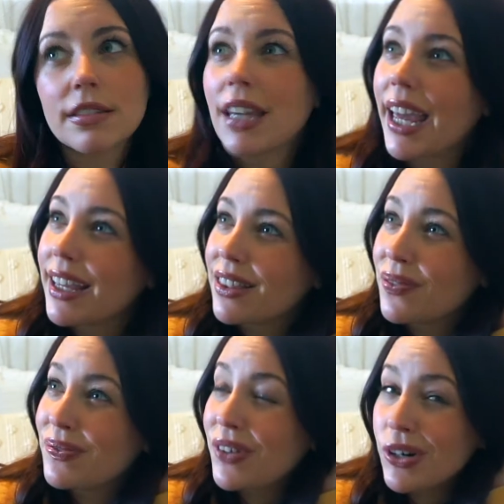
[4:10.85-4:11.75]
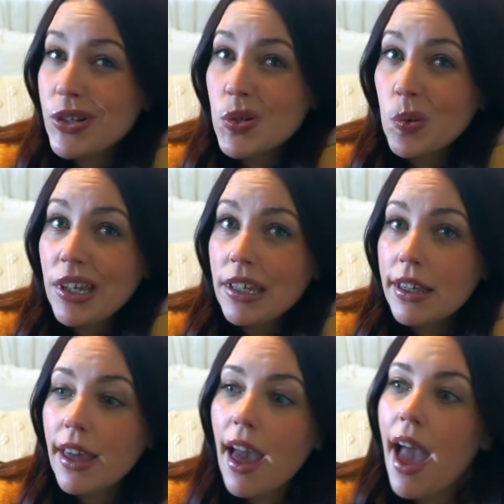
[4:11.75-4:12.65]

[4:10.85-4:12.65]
like the first week,